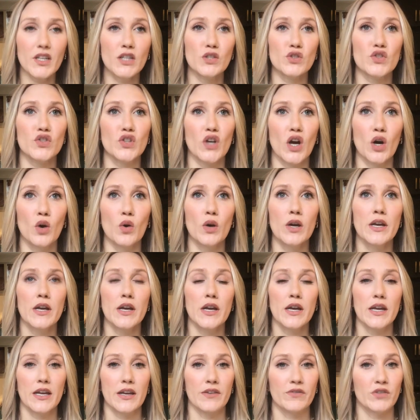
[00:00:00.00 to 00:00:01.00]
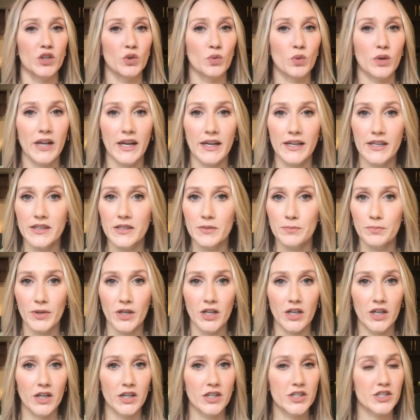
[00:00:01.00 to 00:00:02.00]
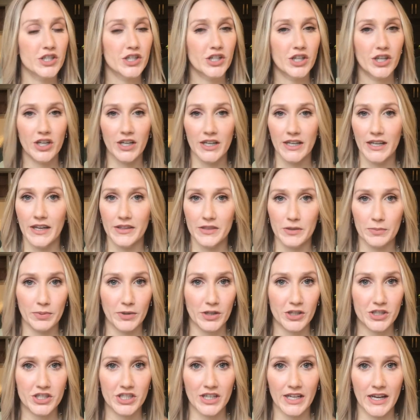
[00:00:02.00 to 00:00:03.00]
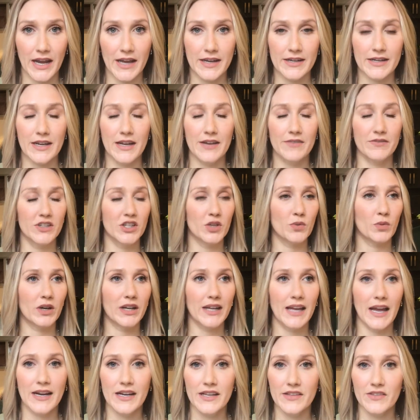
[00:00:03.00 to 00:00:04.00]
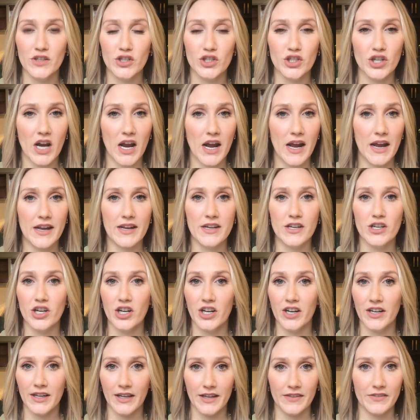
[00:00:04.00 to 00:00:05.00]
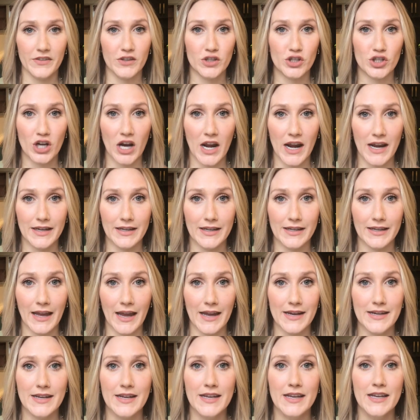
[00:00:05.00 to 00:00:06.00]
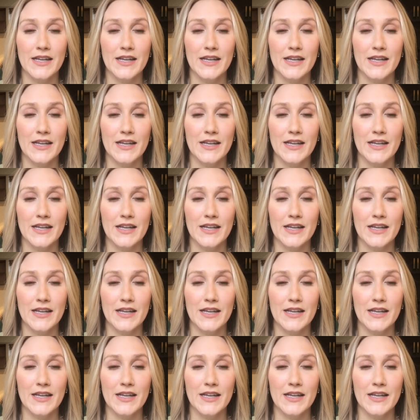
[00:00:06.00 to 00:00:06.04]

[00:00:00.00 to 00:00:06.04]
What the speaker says: So if you were getting the purge, you're gonna get the purge again. If you were getting the drying, you're gonna get the drying again.